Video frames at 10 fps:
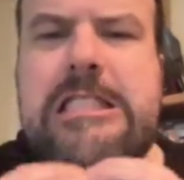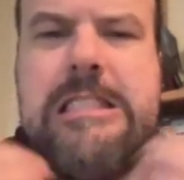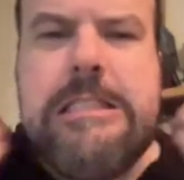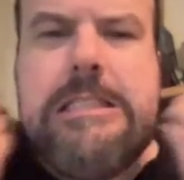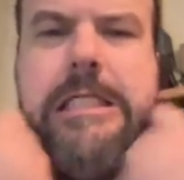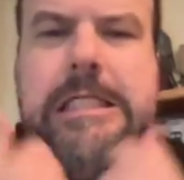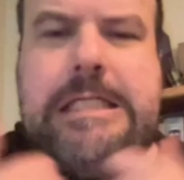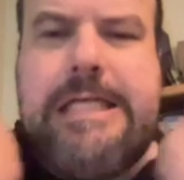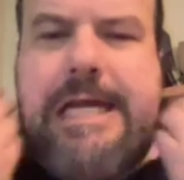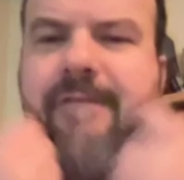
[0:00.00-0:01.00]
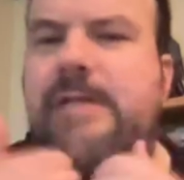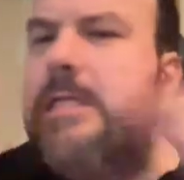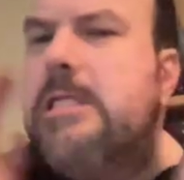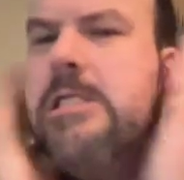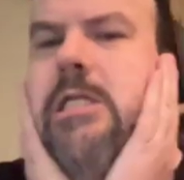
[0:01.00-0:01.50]
Should have shaved.
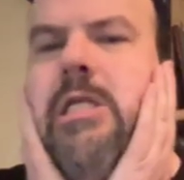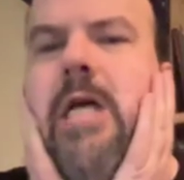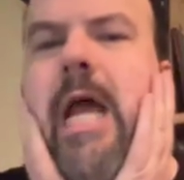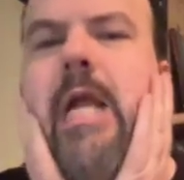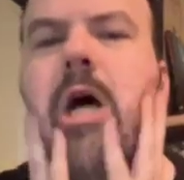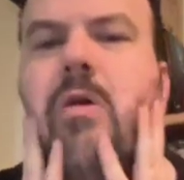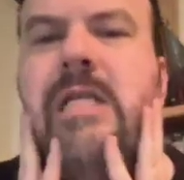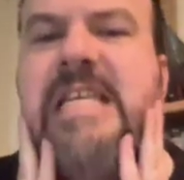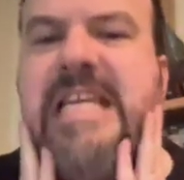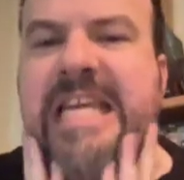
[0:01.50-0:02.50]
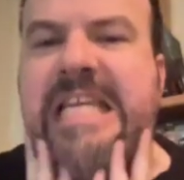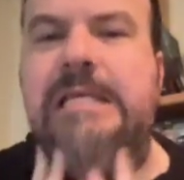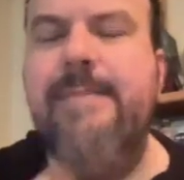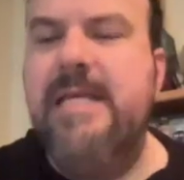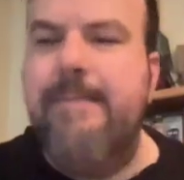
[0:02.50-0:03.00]
Should have had a goatee
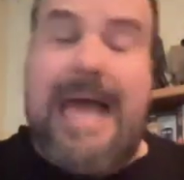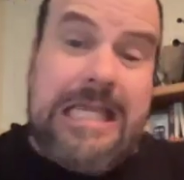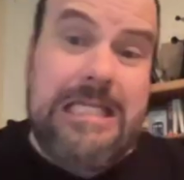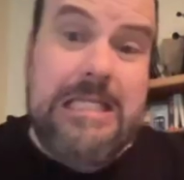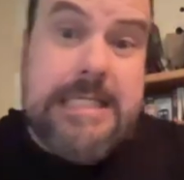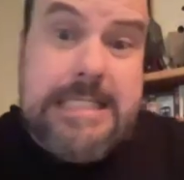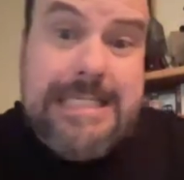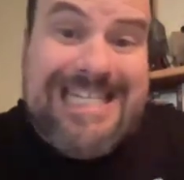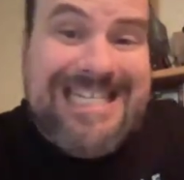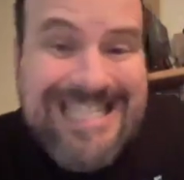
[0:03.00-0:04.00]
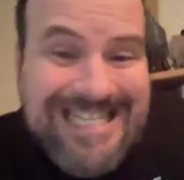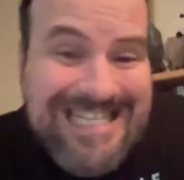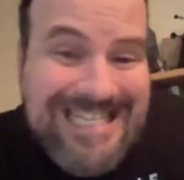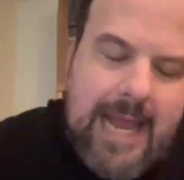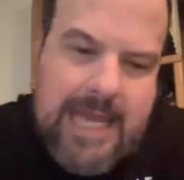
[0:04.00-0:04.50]
to be the Master.
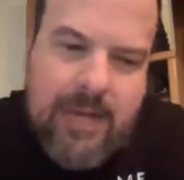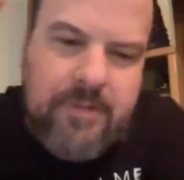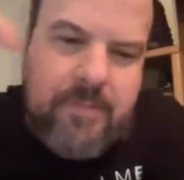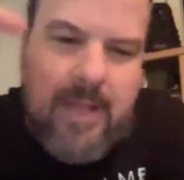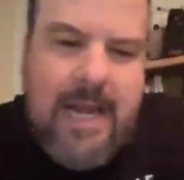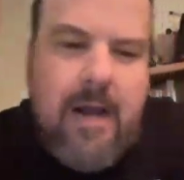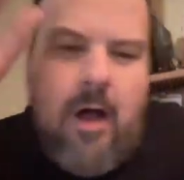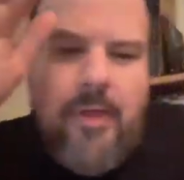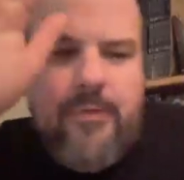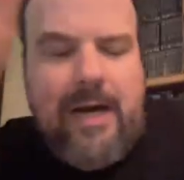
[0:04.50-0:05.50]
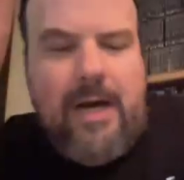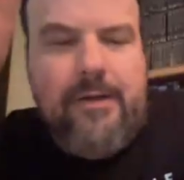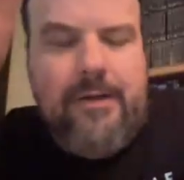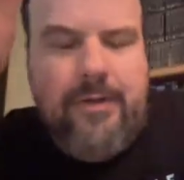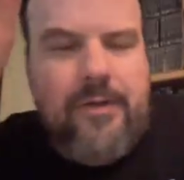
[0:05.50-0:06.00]
And he was played all
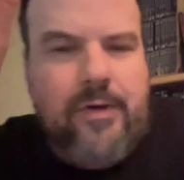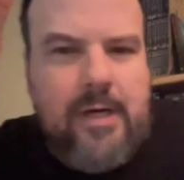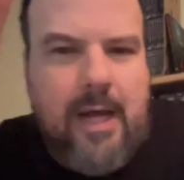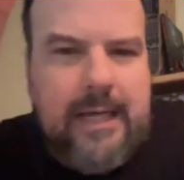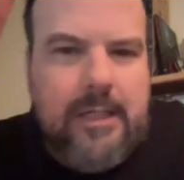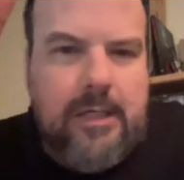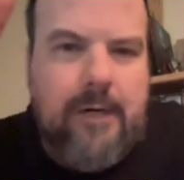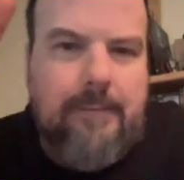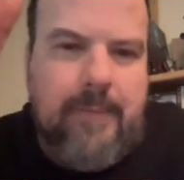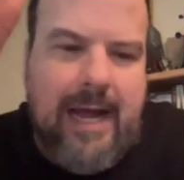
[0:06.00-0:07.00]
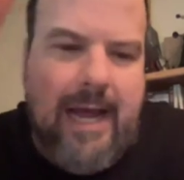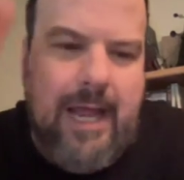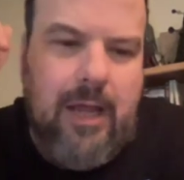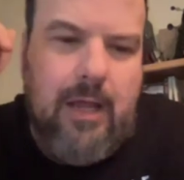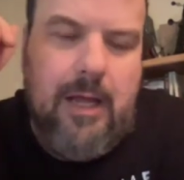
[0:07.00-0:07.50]
throughout the 3rd Doctor
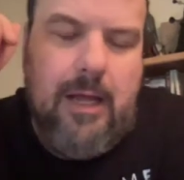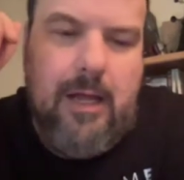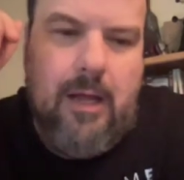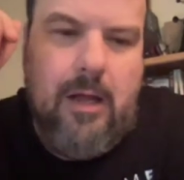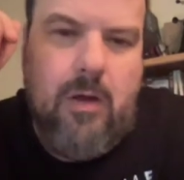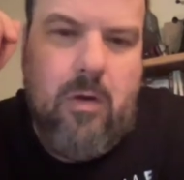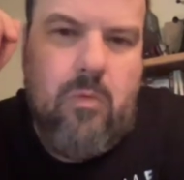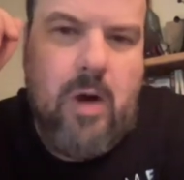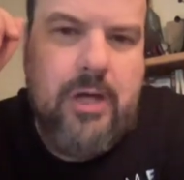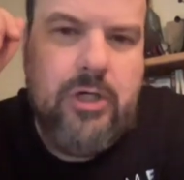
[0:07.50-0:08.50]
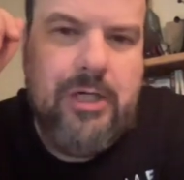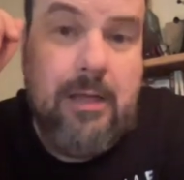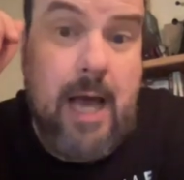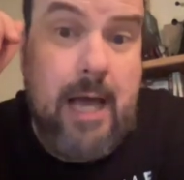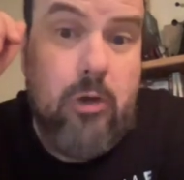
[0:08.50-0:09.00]
by Roger
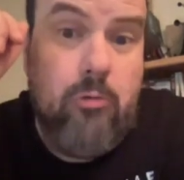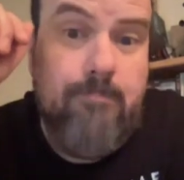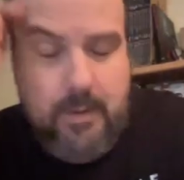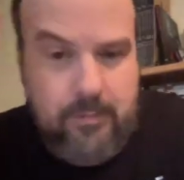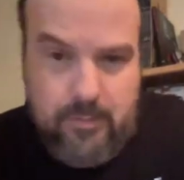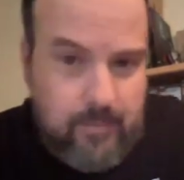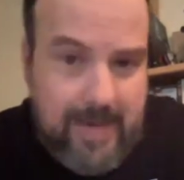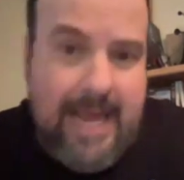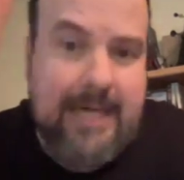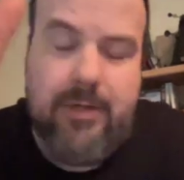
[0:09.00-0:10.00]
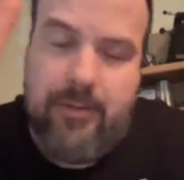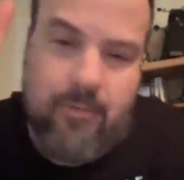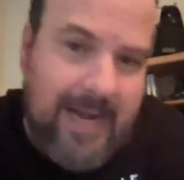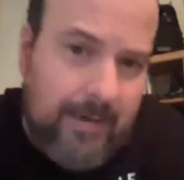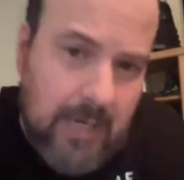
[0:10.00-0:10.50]
Delgado. He was a great actor,
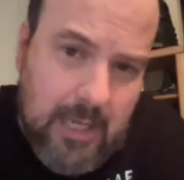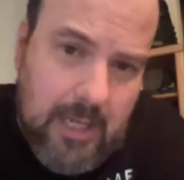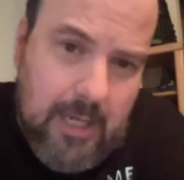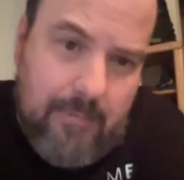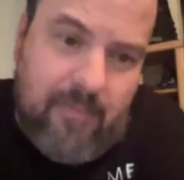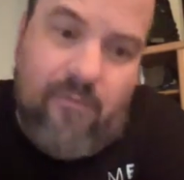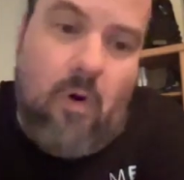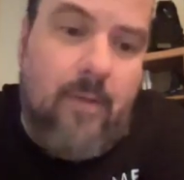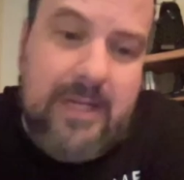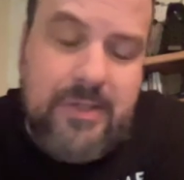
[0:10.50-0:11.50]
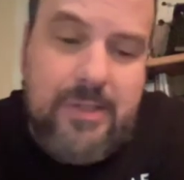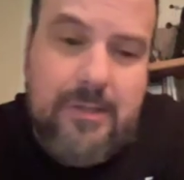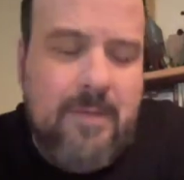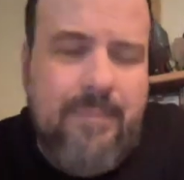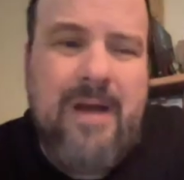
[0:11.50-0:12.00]
great performance,
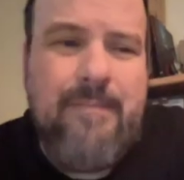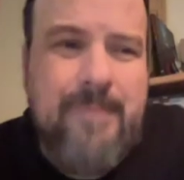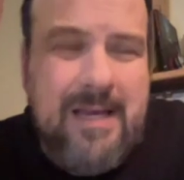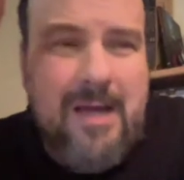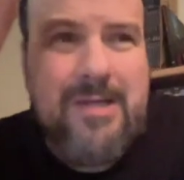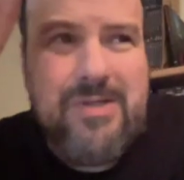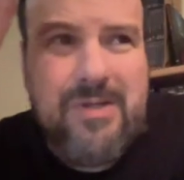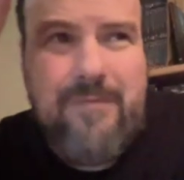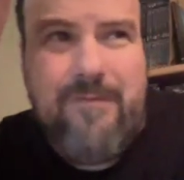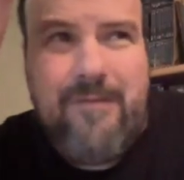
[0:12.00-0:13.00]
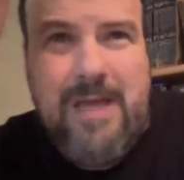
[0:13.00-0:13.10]
but because of